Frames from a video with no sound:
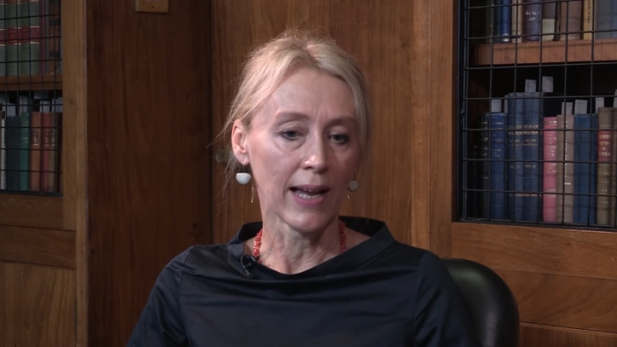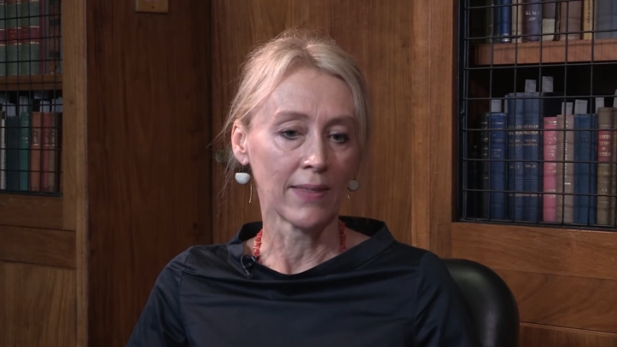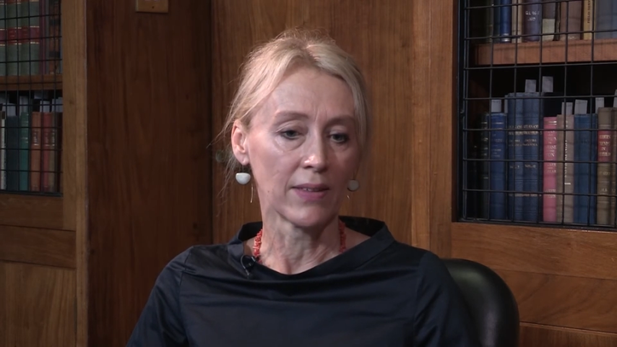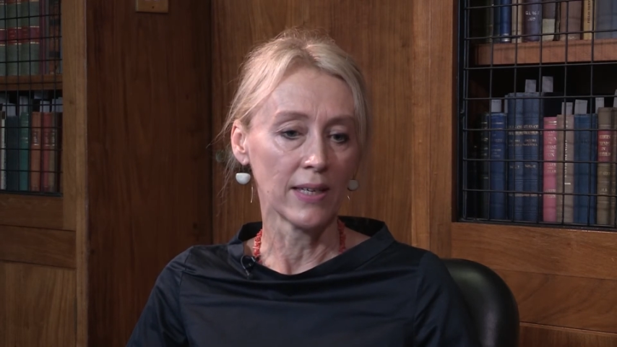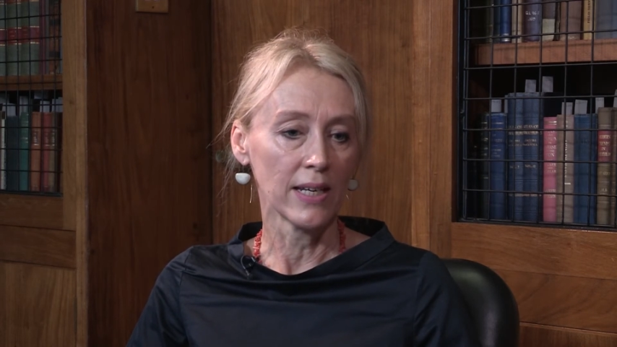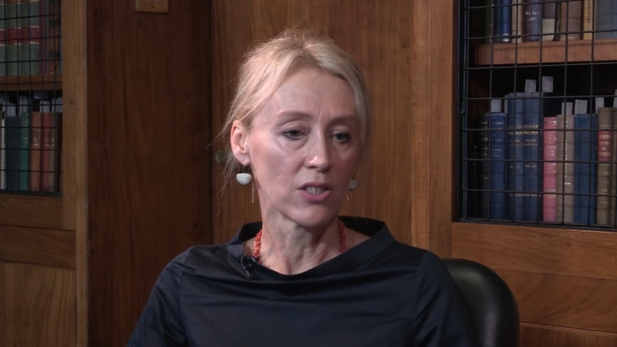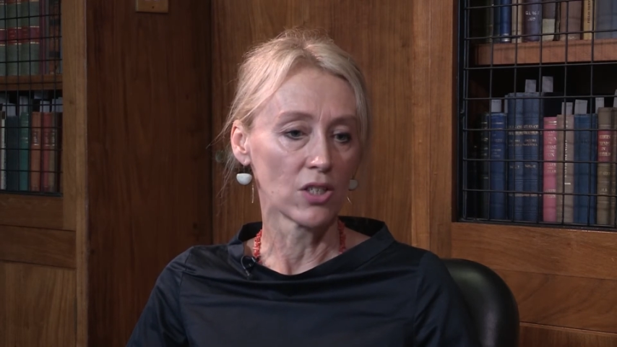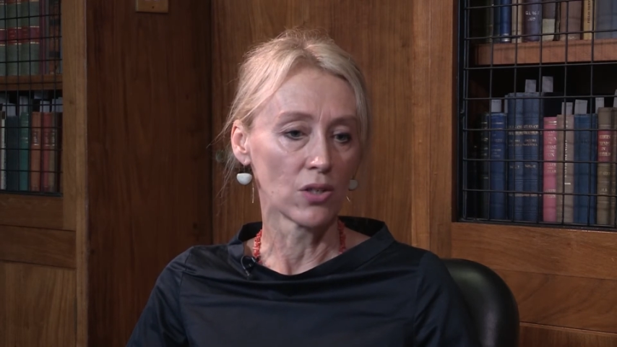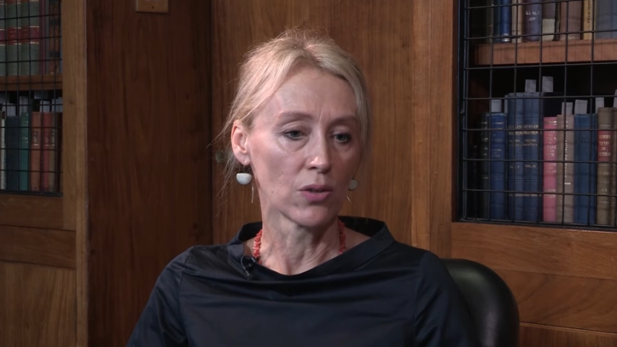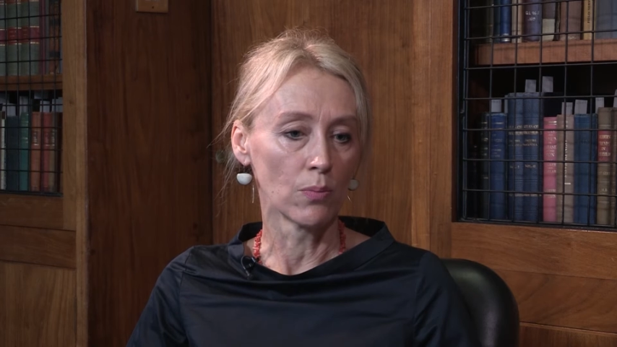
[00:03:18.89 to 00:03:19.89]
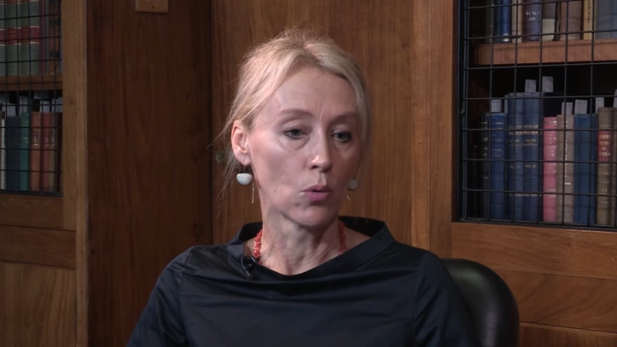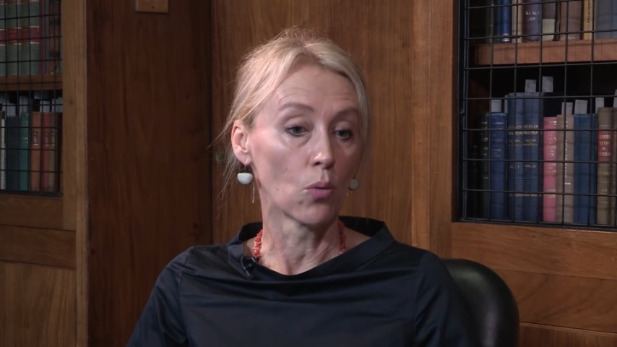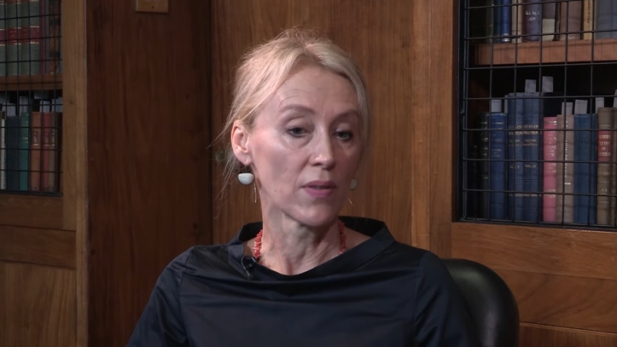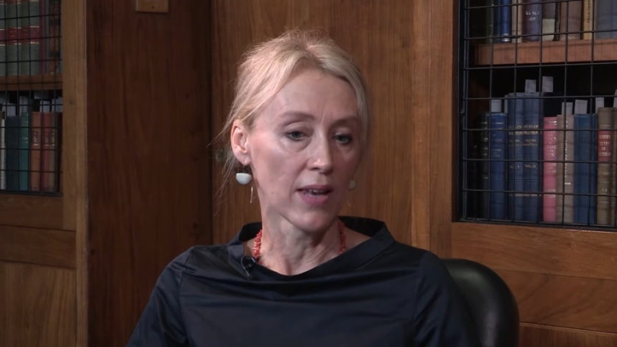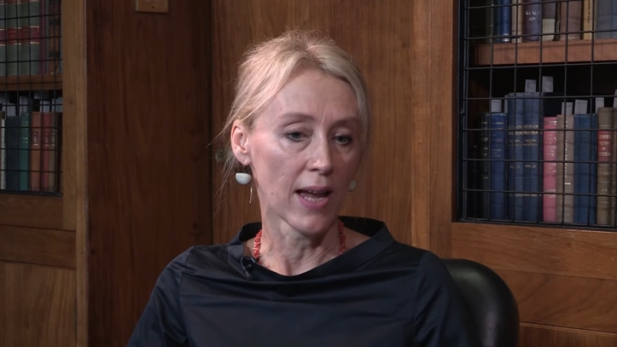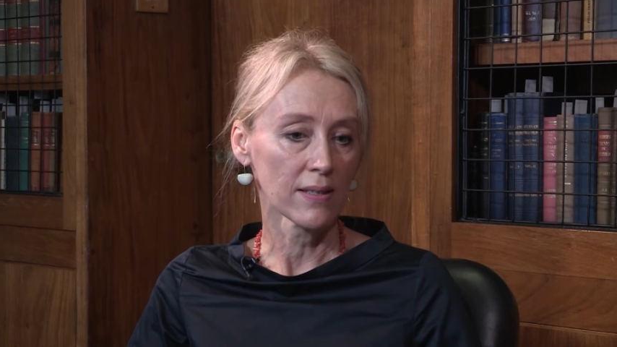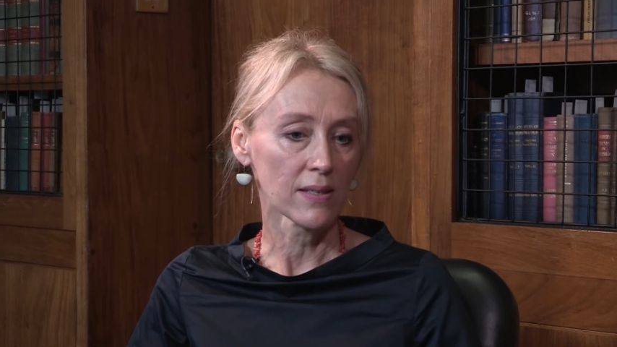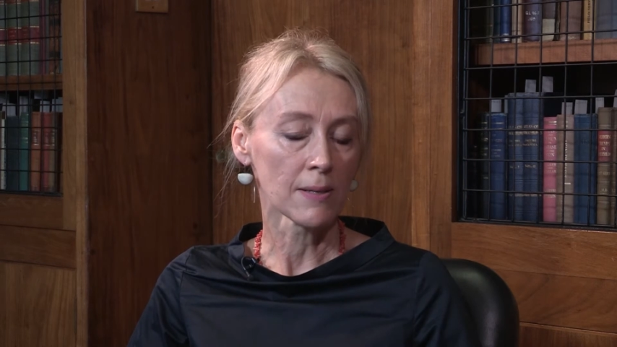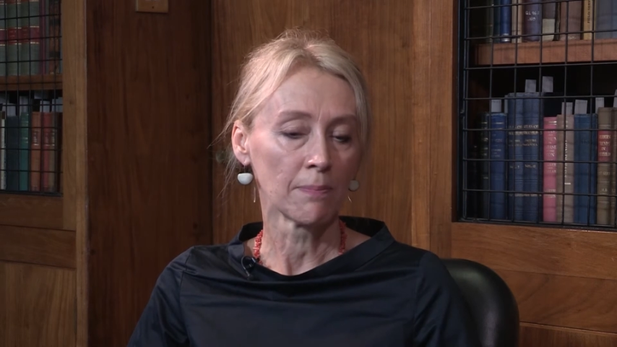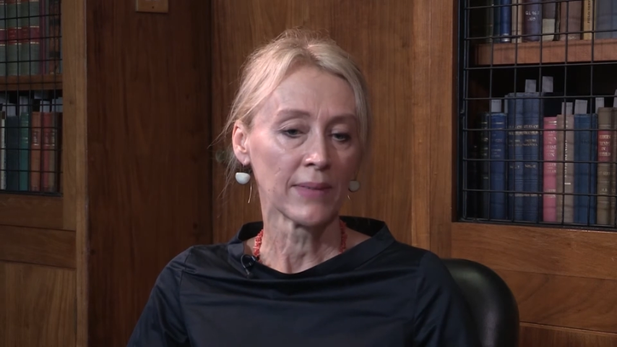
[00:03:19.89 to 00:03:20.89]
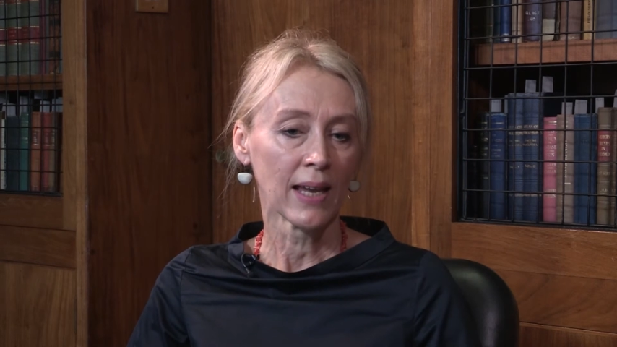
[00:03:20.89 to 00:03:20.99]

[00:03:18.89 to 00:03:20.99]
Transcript: and the need to do more with less